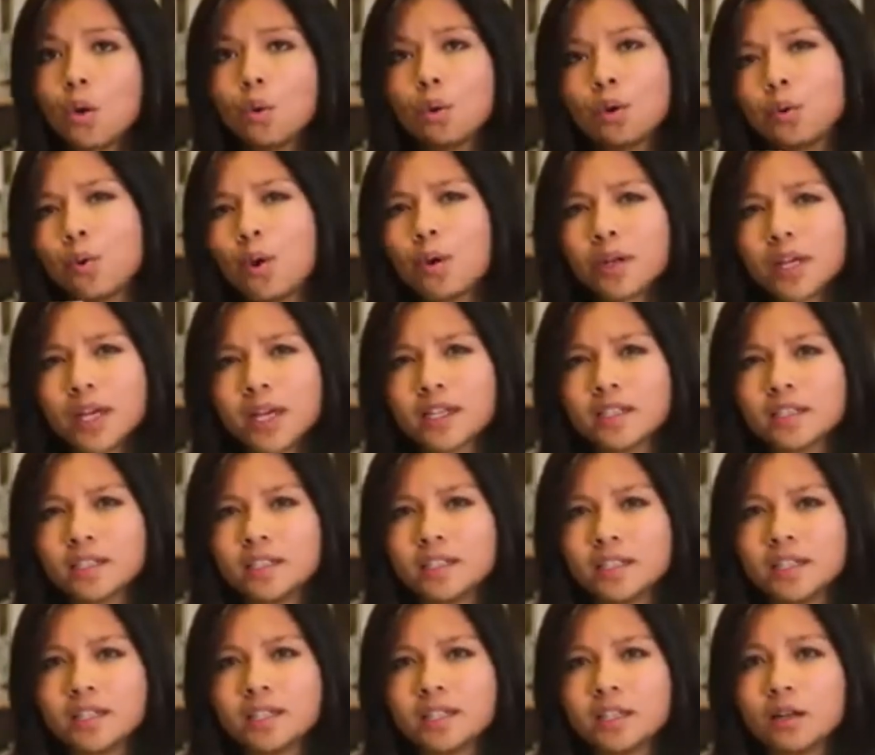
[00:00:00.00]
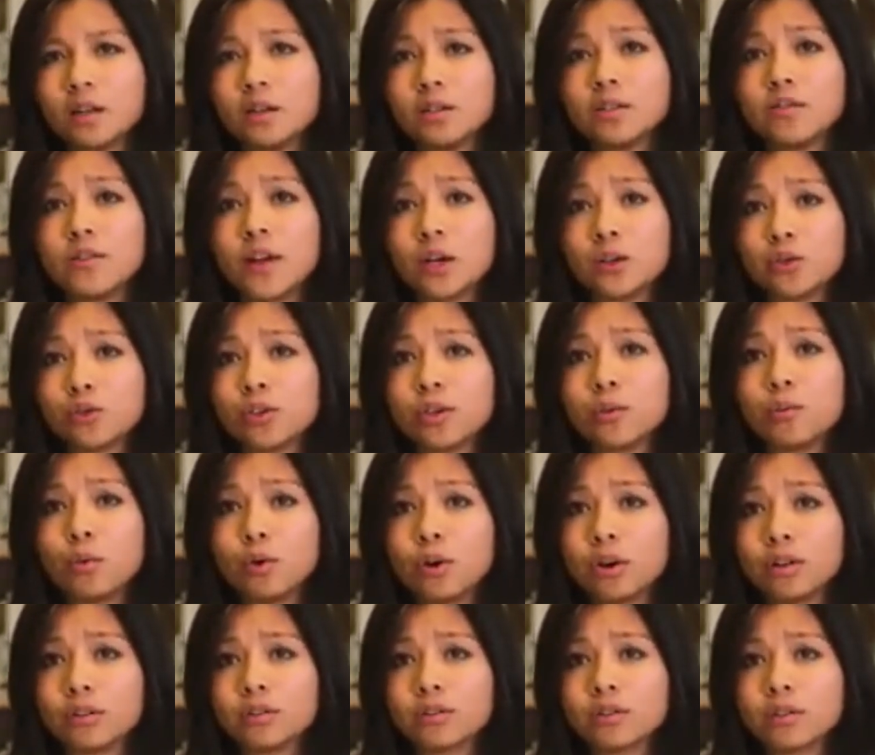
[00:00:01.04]
We won't get into details of how trim
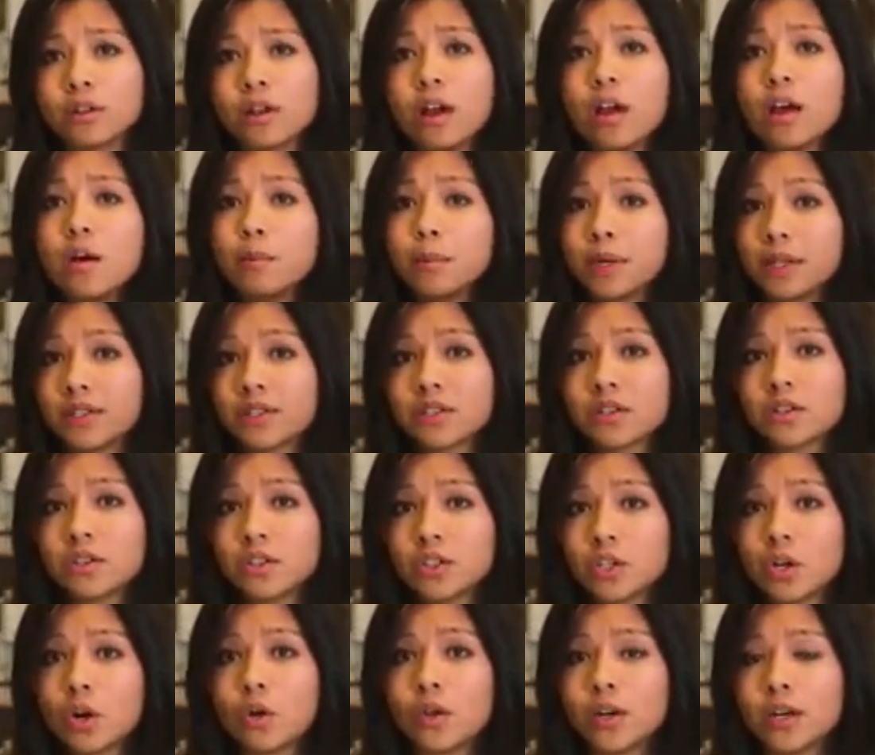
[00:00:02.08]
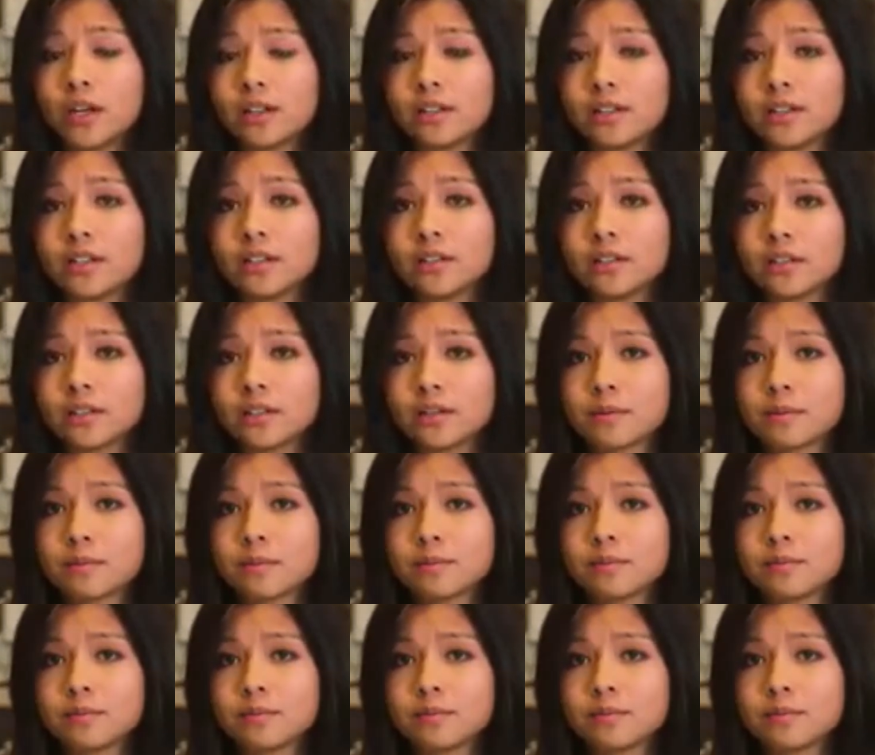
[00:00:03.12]
works, but it's good to know that it exists.